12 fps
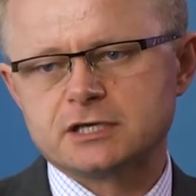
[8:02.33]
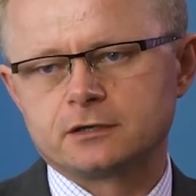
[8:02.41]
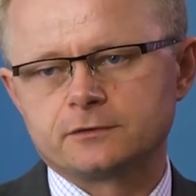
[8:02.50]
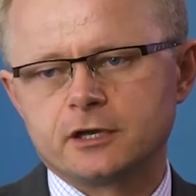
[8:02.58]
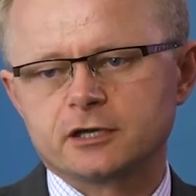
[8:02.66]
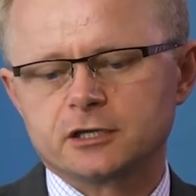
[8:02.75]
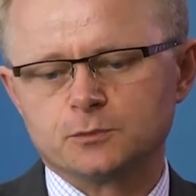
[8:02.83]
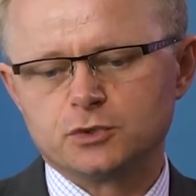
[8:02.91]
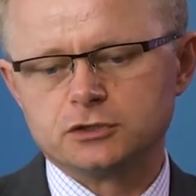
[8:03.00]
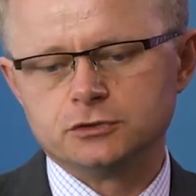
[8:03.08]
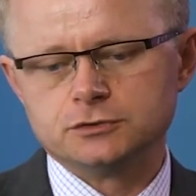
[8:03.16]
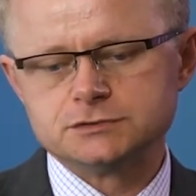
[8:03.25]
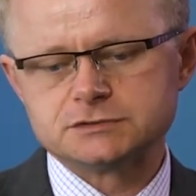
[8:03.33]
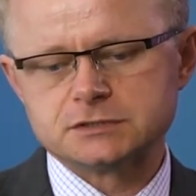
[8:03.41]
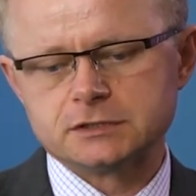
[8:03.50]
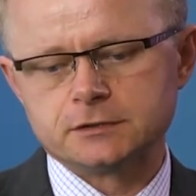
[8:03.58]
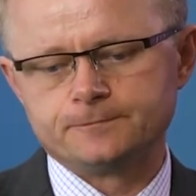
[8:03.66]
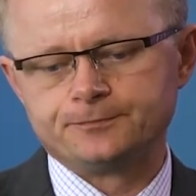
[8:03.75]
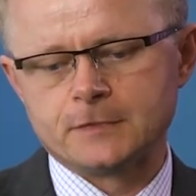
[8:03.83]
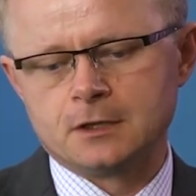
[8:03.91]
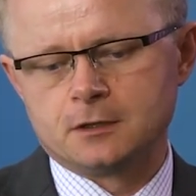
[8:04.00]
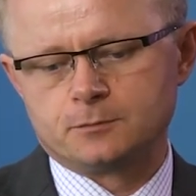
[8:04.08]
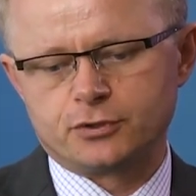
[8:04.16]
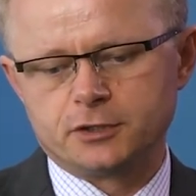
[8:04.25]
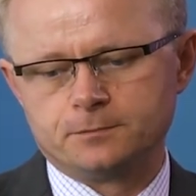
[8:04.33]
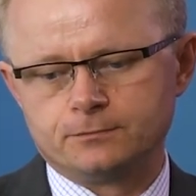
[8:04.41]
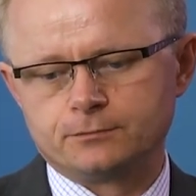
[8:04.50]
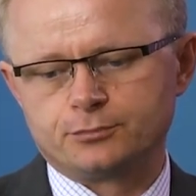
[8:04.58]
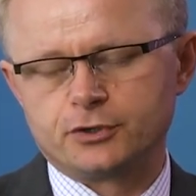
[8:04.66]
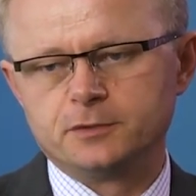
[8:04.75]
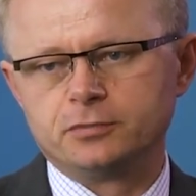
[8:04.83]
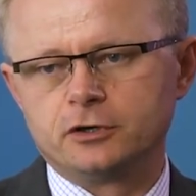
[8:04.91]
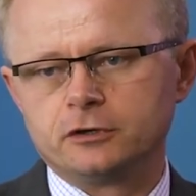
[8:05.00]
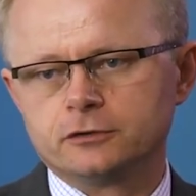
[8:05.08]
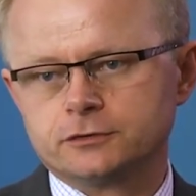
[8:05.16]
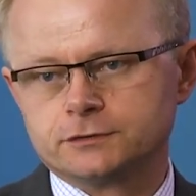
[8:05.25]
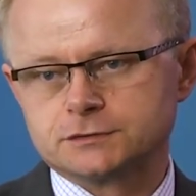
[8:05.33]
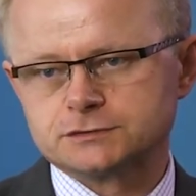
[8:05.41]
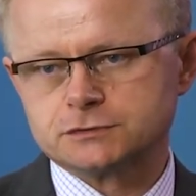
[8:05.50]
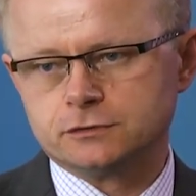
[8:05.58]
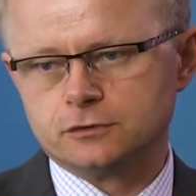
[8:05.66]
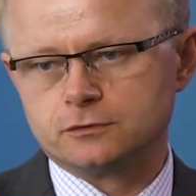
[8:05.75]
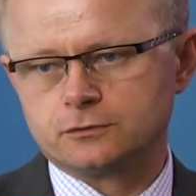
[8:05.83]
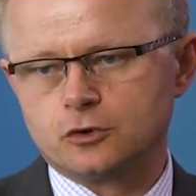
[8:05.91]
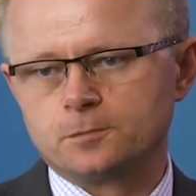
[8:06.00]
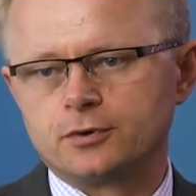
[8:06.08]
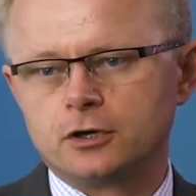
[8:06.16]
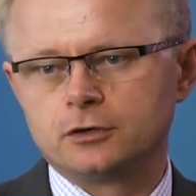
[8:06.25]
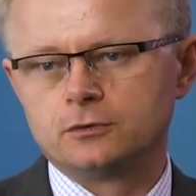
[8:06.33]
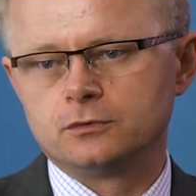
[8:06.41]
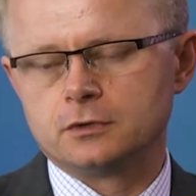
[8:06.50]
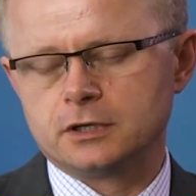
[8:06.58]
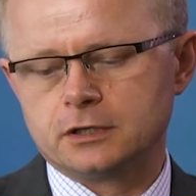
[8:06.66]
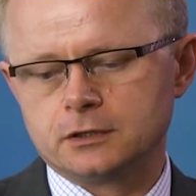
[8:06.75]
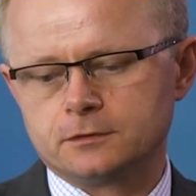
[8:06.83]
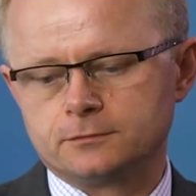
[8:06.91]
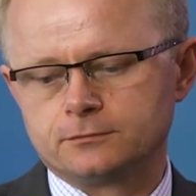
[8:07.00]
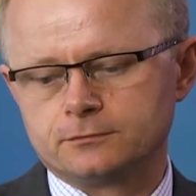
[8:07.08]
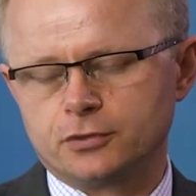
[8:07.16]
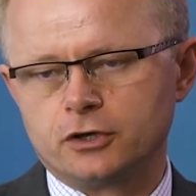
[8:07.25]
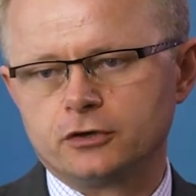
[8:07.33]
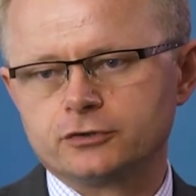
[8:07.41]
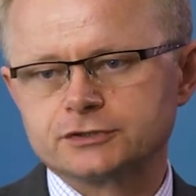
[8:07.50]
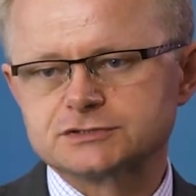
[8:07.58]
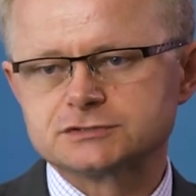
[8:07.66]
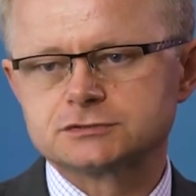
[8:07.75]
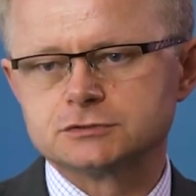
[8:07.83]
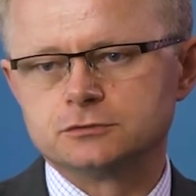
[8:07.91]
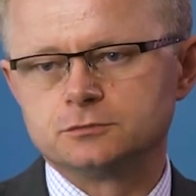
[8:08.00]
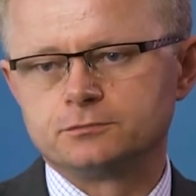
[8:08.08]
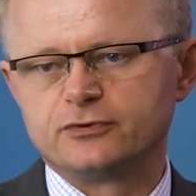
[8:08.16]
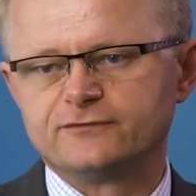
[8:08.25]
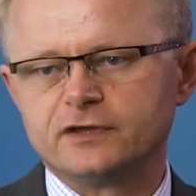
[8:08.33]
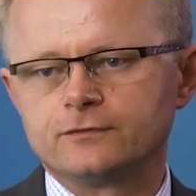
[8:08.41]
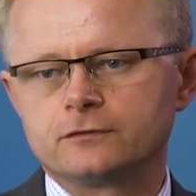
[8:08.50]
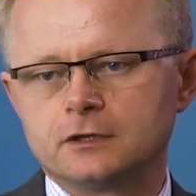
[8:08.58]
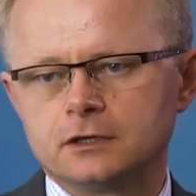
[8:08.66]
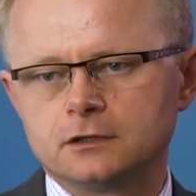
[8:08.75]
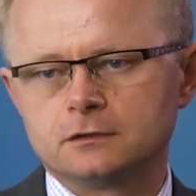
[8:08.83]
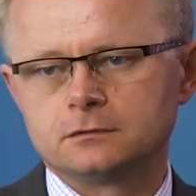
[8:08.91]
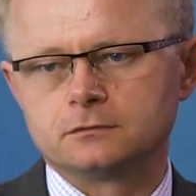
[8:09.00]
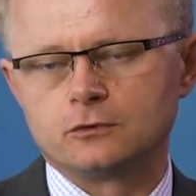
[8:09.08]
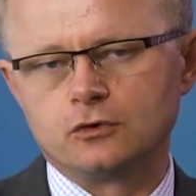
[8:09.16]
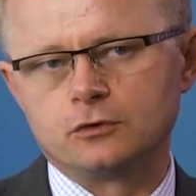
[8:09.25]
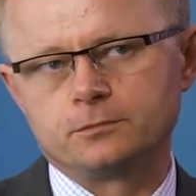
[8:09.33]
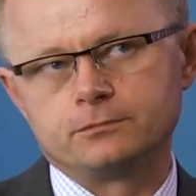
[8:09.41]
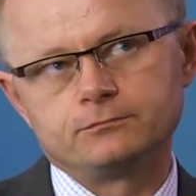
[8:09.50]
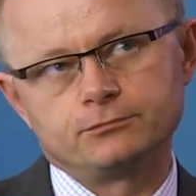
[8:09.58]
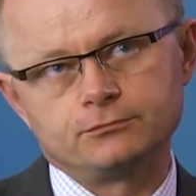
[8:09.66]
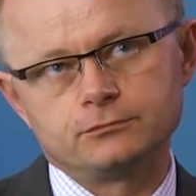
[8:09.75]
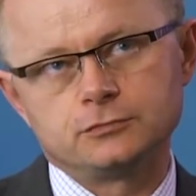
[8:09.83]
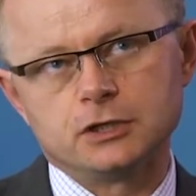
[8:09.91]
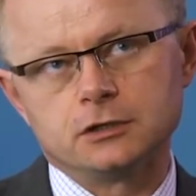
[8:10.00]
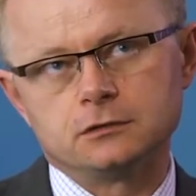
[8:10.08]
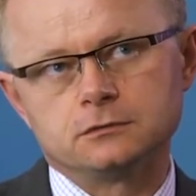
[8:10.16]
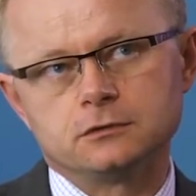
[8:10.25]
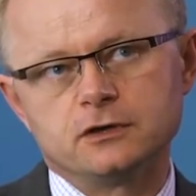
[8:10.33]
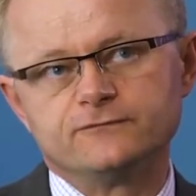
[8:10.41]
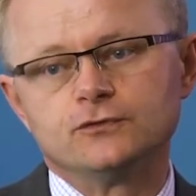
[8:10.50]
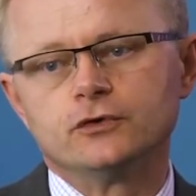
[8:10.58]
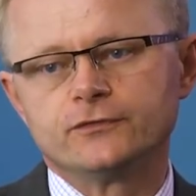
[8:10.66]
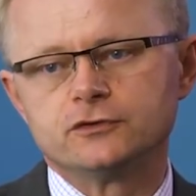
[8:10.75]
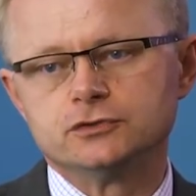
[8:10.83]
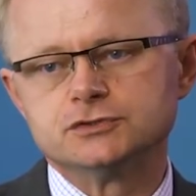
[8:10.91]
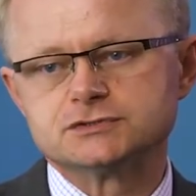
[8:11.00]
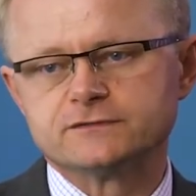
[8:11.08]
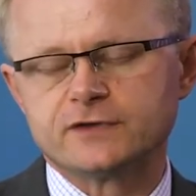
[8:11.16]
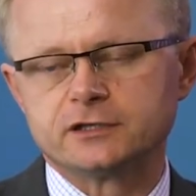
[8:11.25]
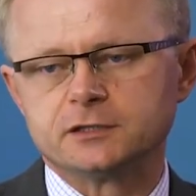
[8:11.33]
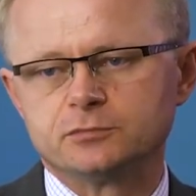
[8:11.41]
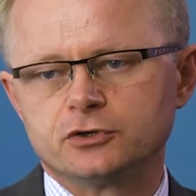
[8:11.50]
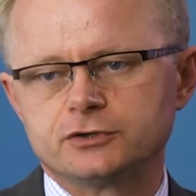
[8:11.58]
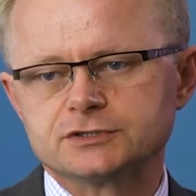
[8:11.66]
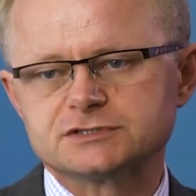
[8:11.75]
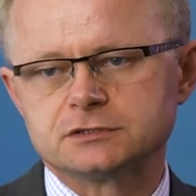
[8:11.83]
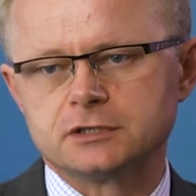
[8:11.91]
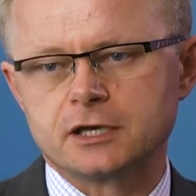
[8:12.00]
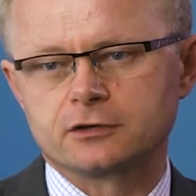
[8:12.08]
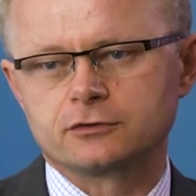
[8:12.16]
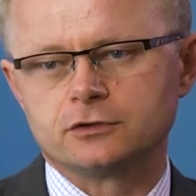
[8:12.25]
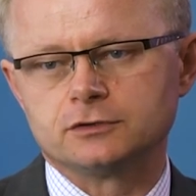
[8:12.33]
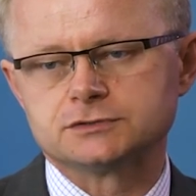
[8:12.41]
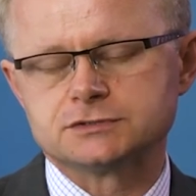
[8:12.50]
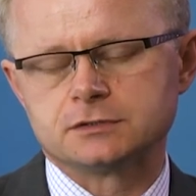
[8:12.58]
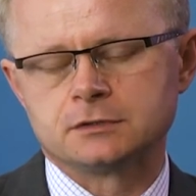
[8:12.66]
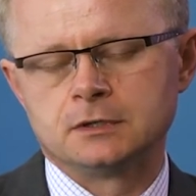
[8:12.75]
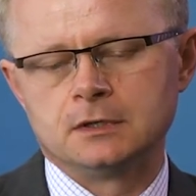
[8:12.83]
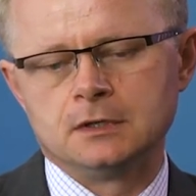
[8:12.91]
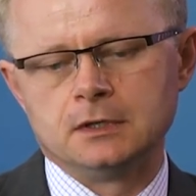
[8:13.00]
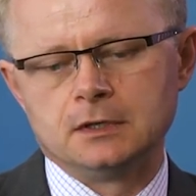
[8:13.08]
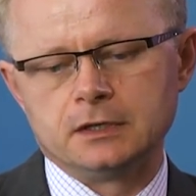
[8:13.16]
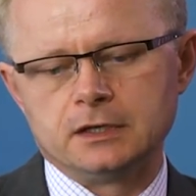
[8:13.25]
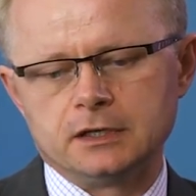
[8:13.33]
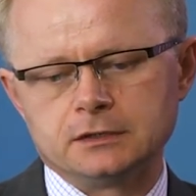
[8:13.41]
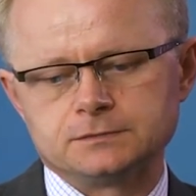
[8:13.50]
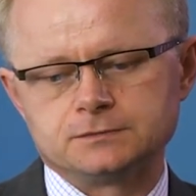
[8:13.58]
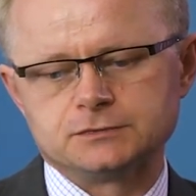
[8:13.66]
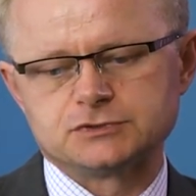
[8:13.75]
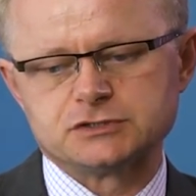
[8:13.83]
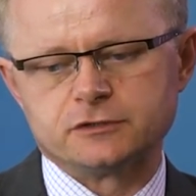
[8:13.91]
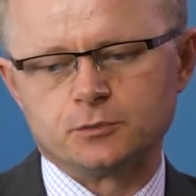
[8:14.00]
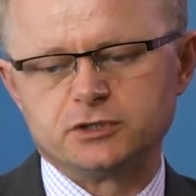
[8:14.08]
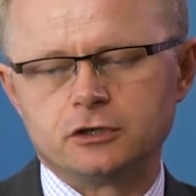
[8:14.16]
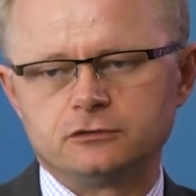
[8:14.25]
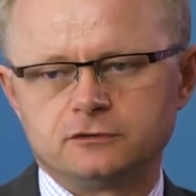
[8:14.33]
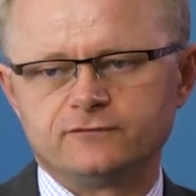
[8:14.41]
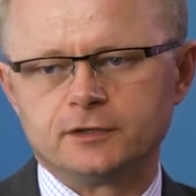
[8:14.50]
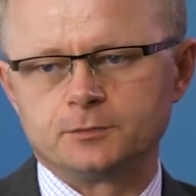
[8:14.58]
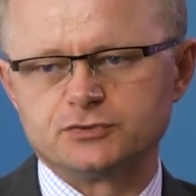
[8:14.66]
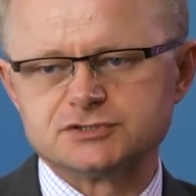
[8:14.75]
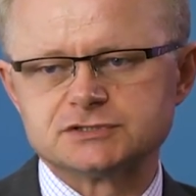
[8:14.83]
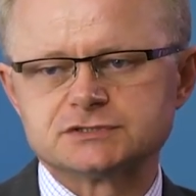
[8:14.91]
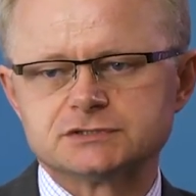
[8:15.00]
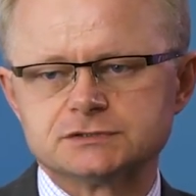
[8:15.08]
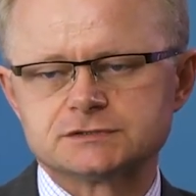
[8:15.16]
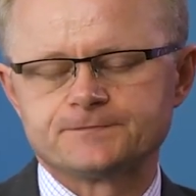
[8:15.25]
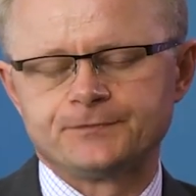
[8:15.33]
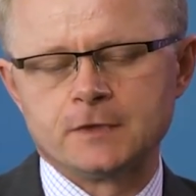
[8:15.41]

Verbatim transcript: How, how can we use um, pre, prebiotics or, or probiotics to prevent uh, or uh, avoid the use of antibiotics in agriculture uh, so that we don't develop resistance.